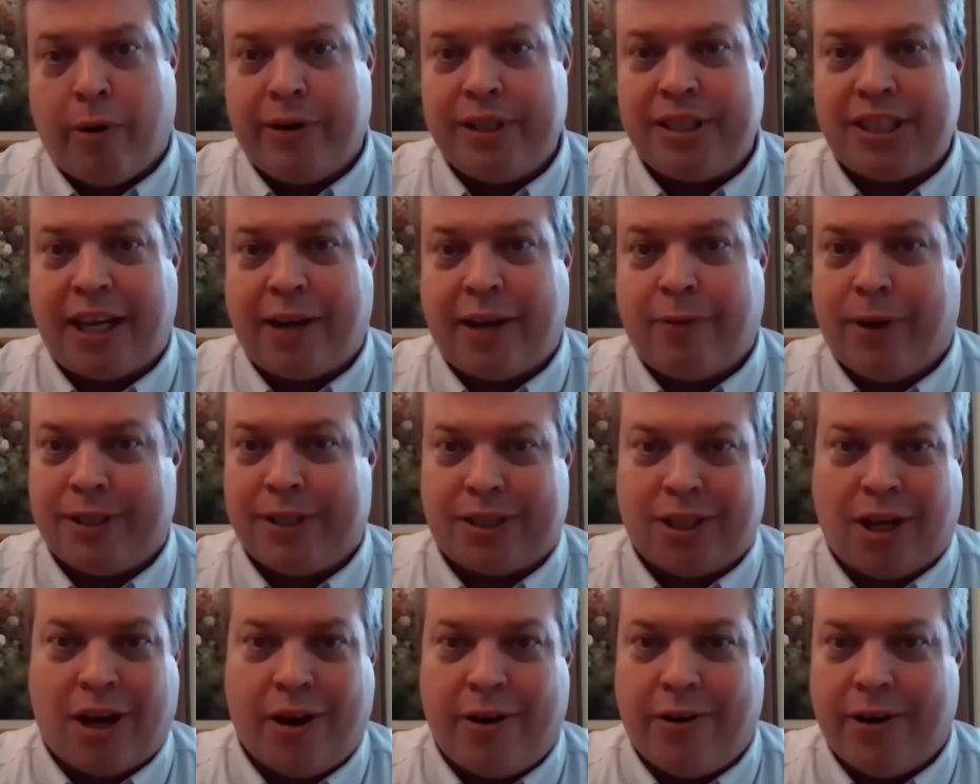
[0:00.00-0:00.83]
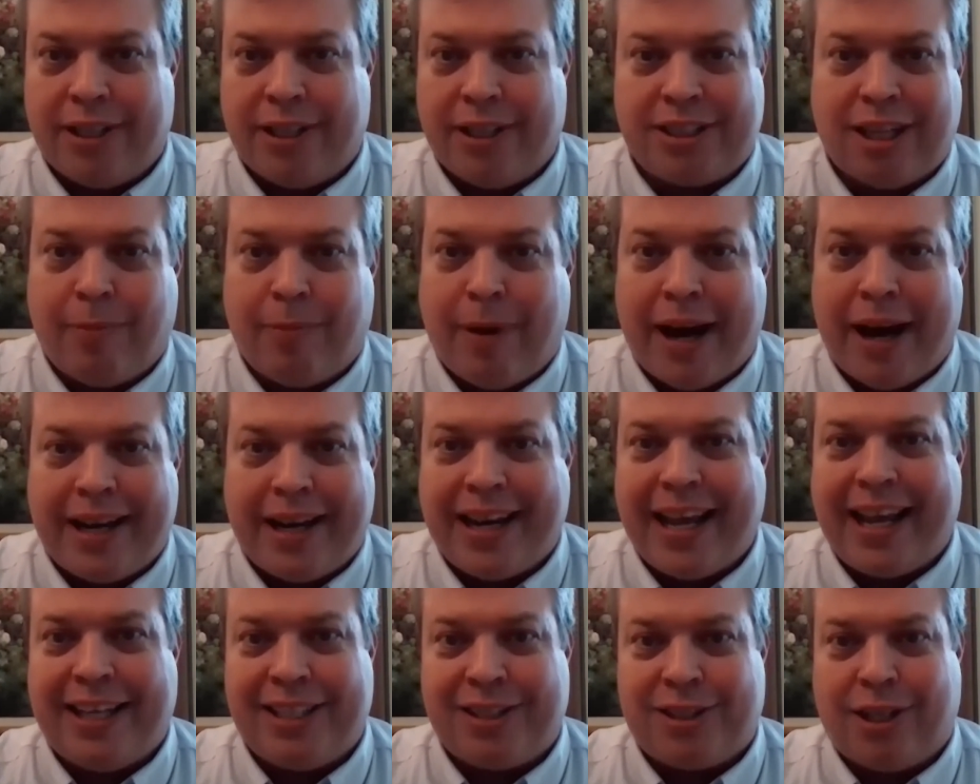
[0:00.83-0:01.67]
We always say, well, it's 100 and
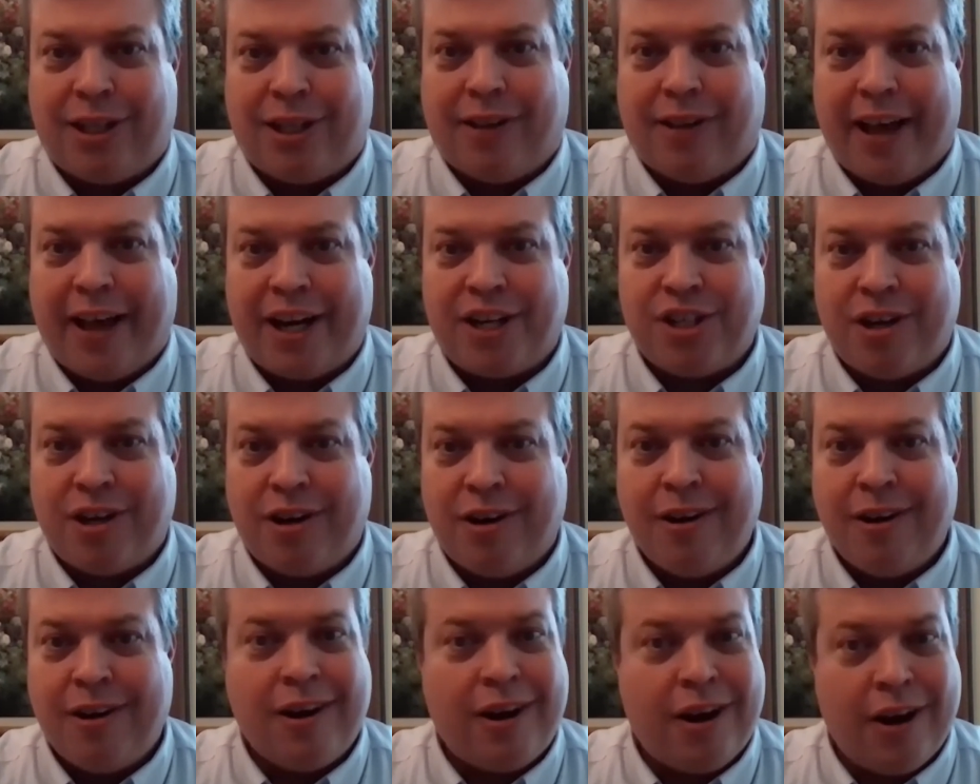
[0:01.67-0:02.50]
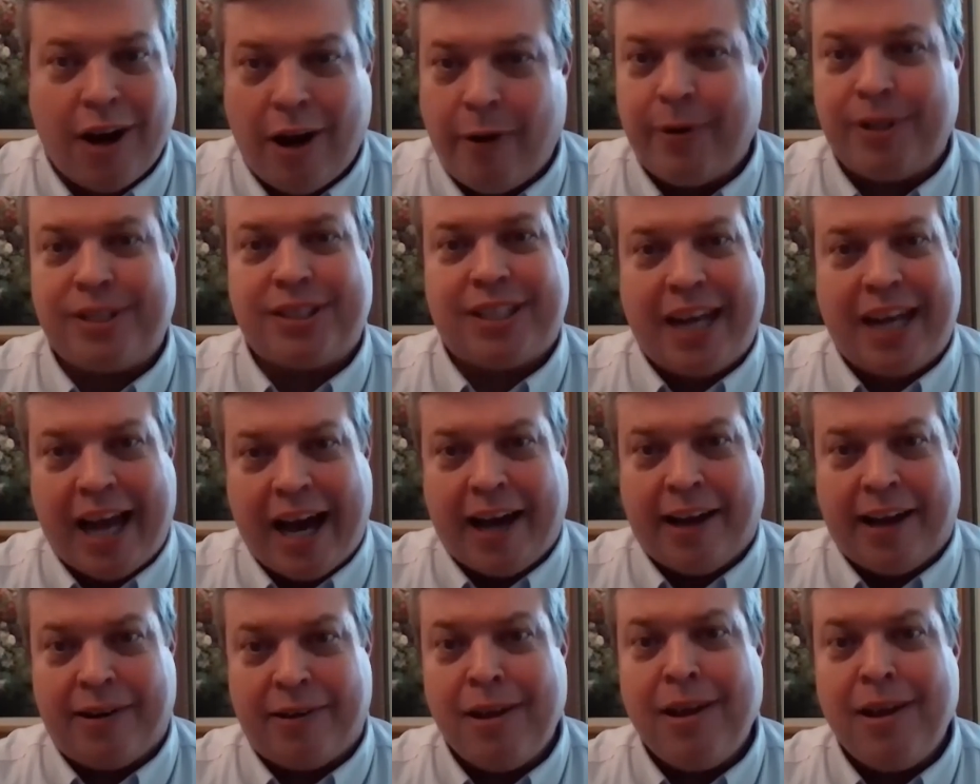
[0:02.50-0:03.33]
some odd days to the election. No,
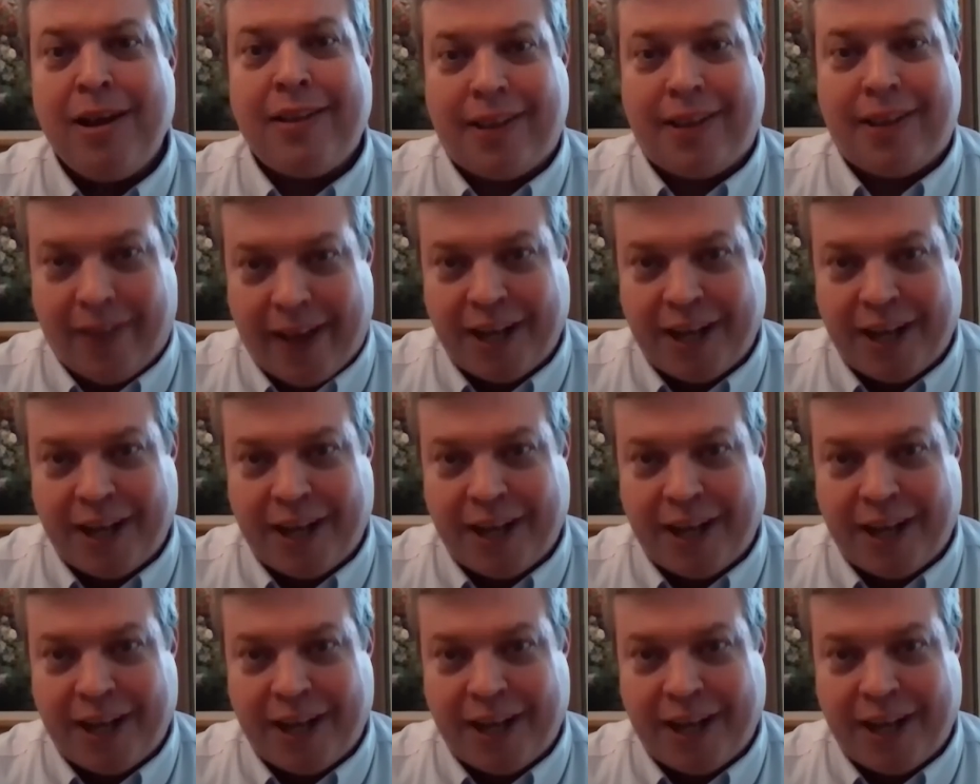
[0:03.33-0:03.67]
it's not.